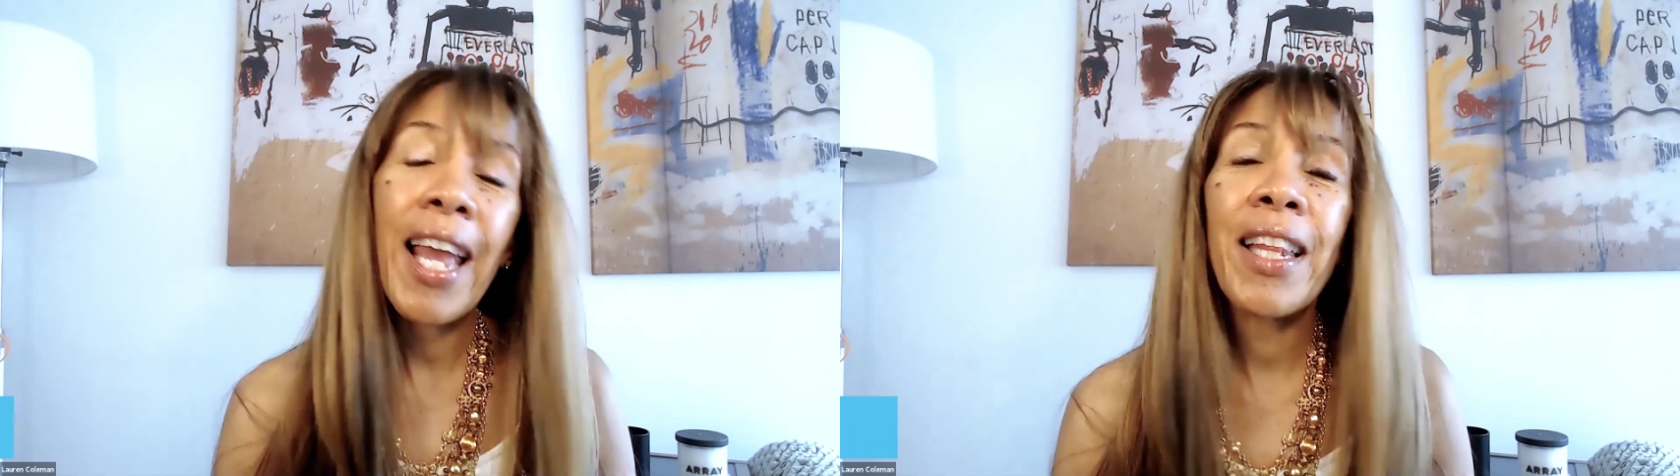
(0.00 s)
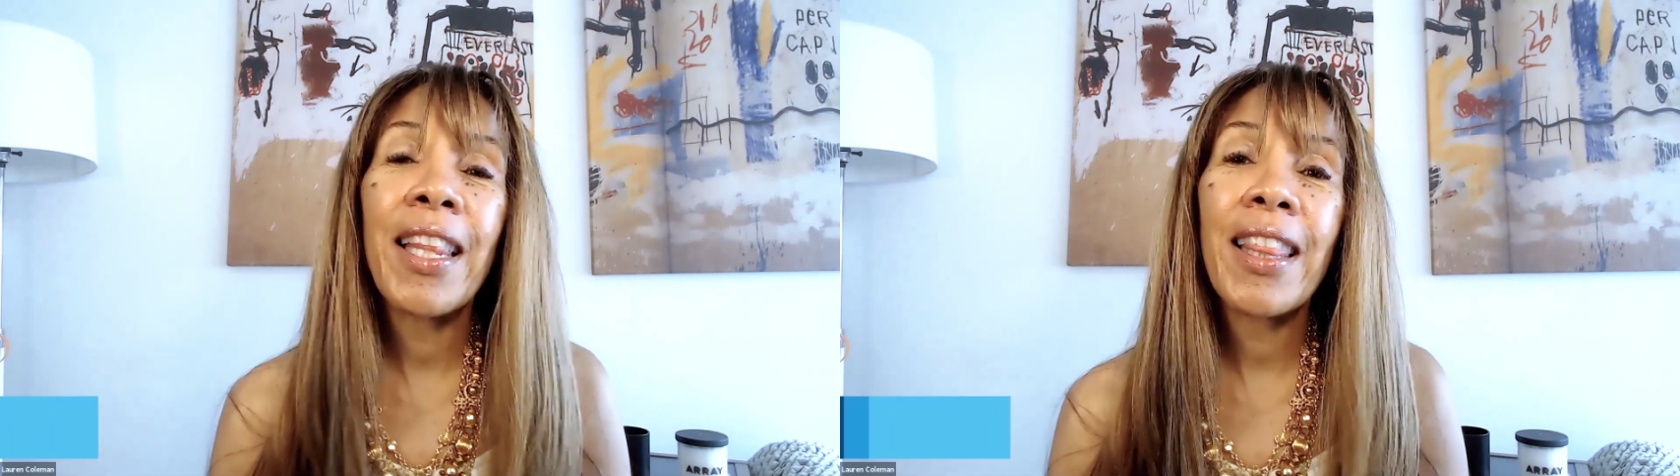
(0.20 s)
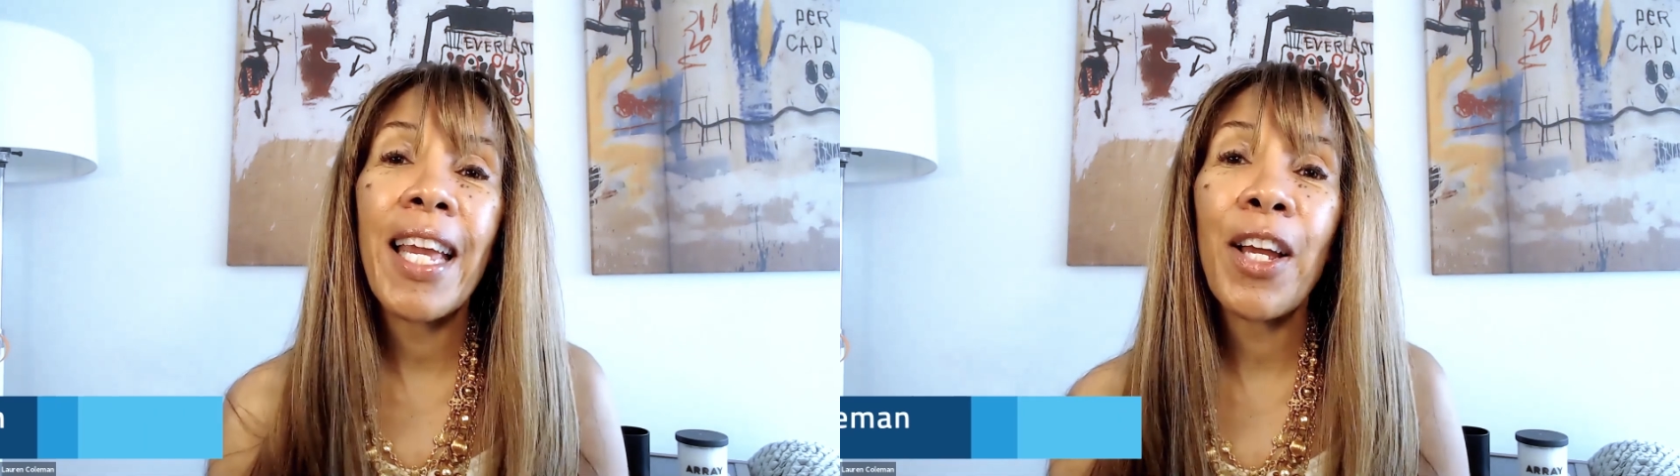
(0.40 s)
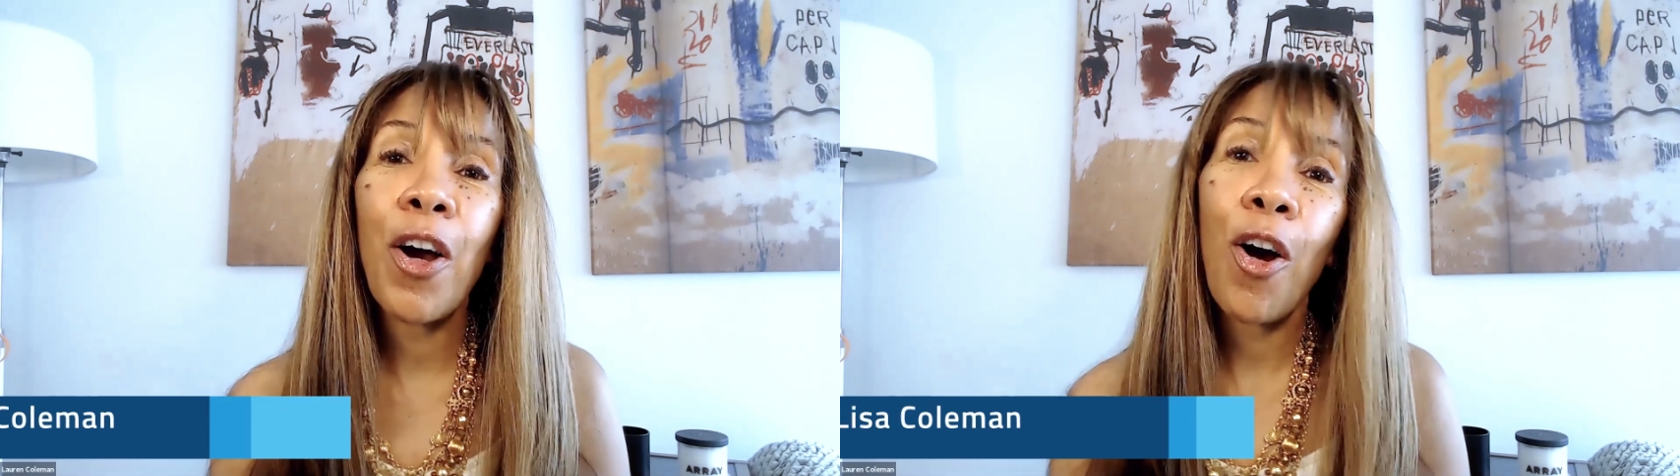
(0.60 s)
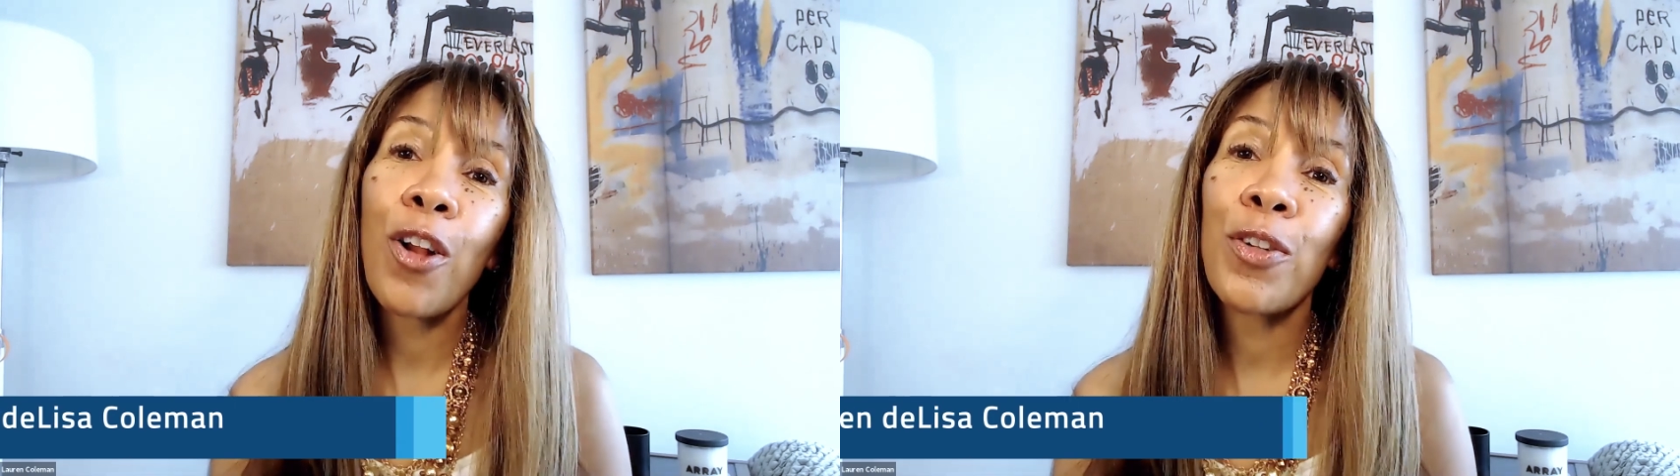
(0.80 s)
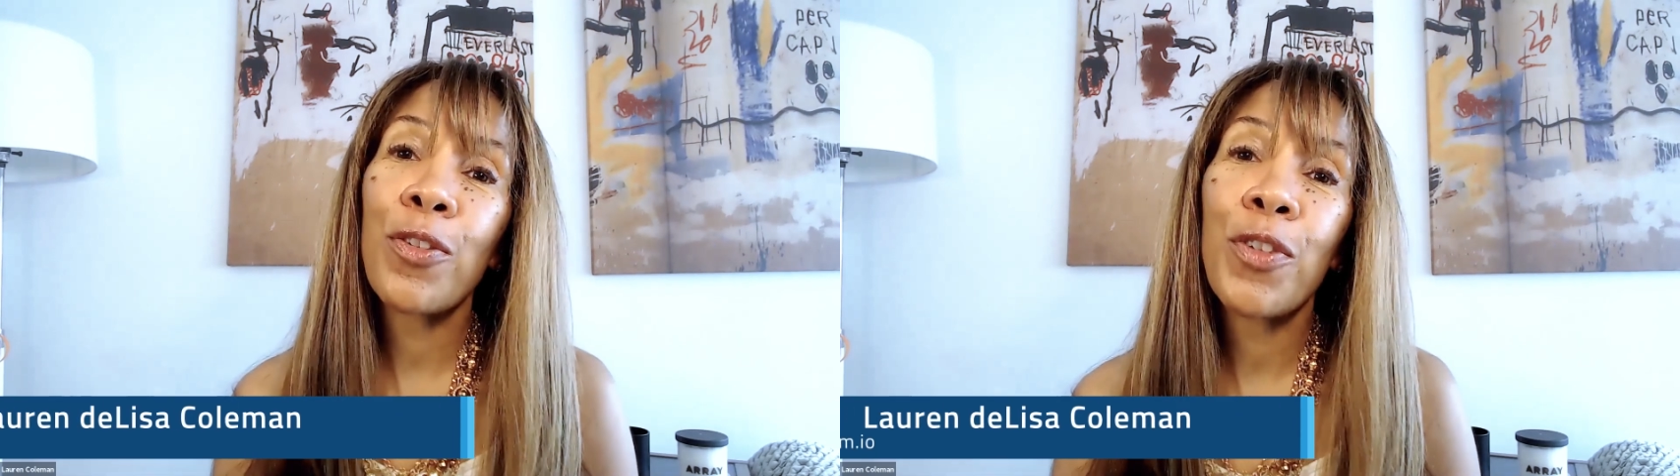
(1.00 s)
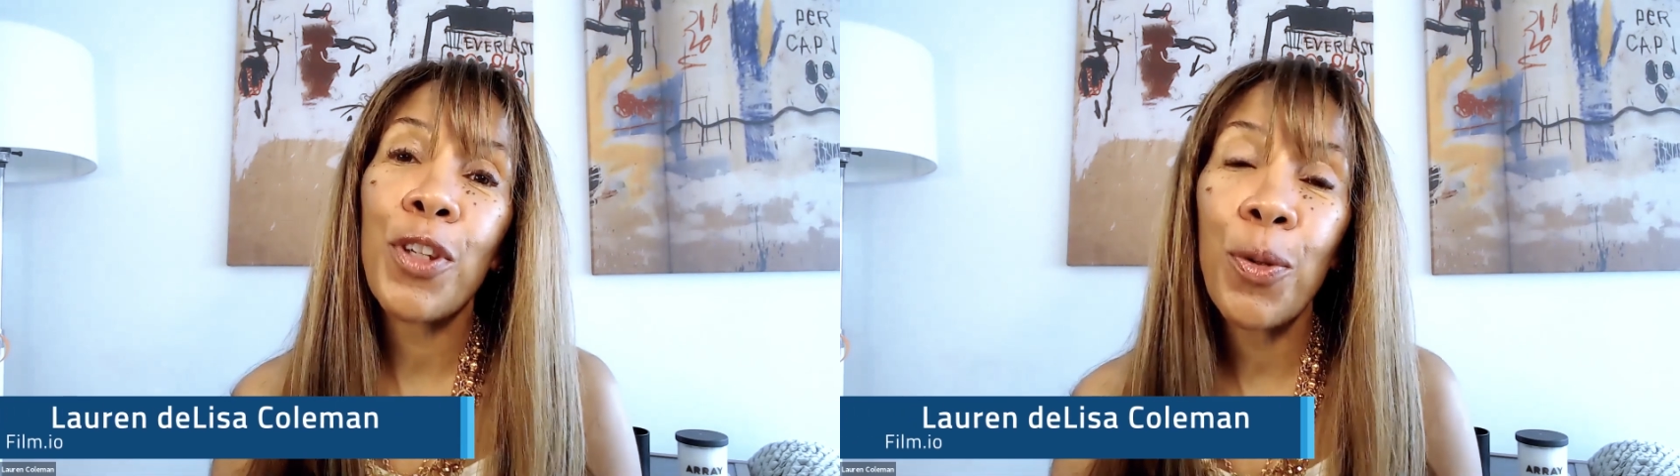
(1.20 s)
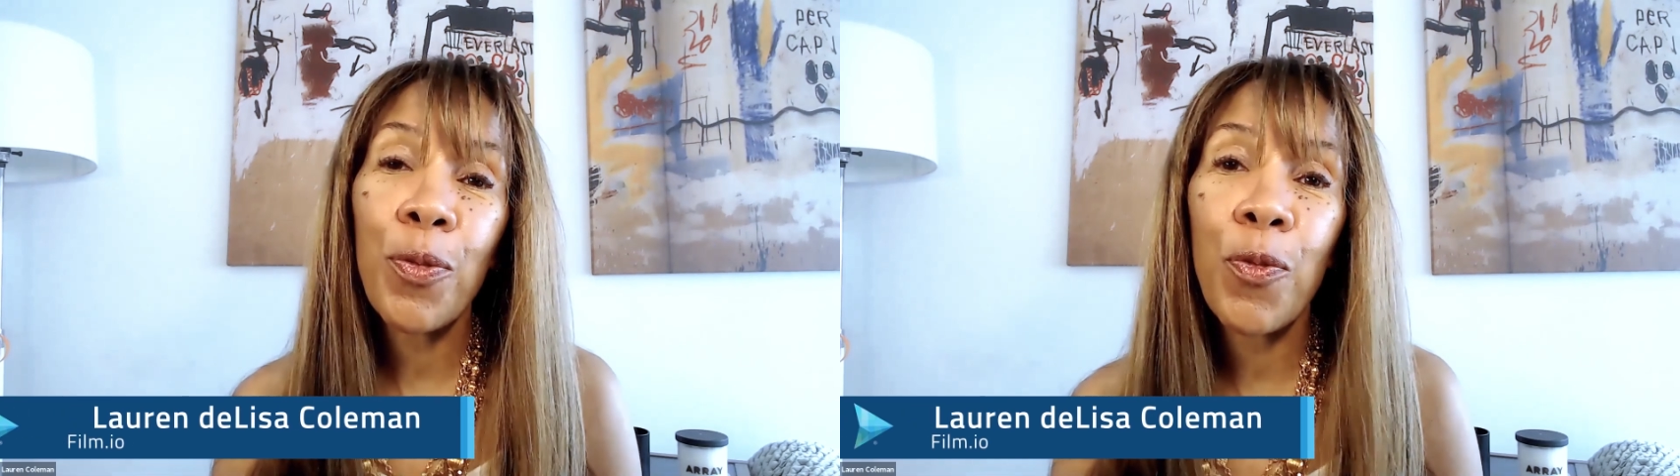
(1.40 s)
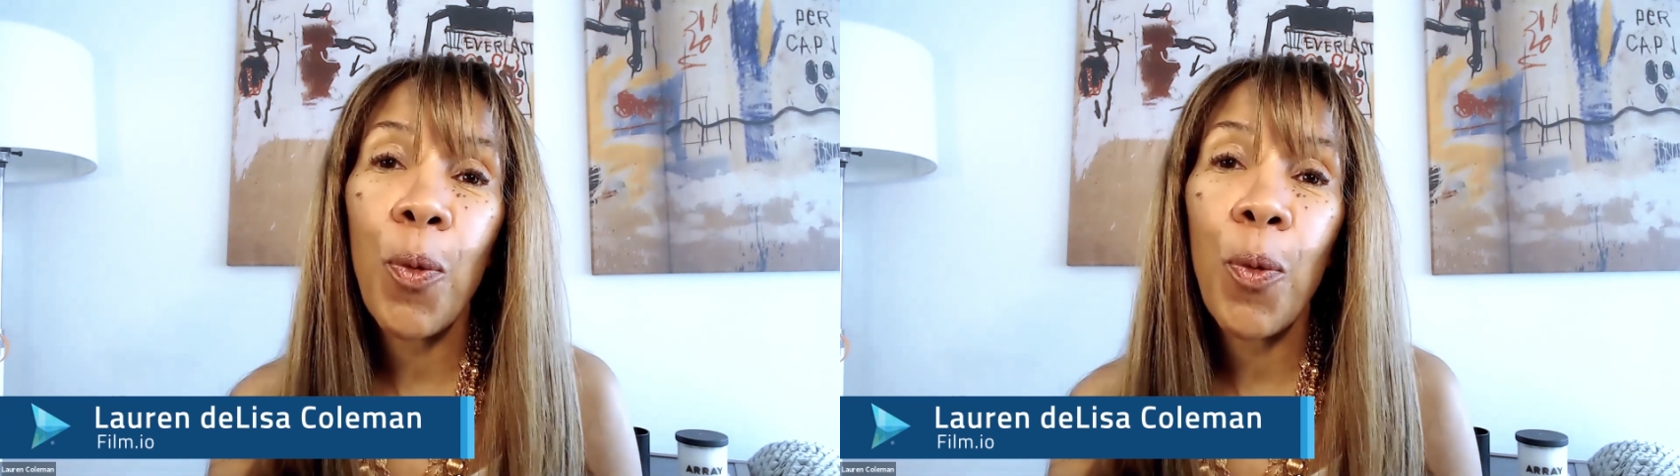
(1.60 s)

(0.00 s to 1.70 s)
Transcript: And thank all of you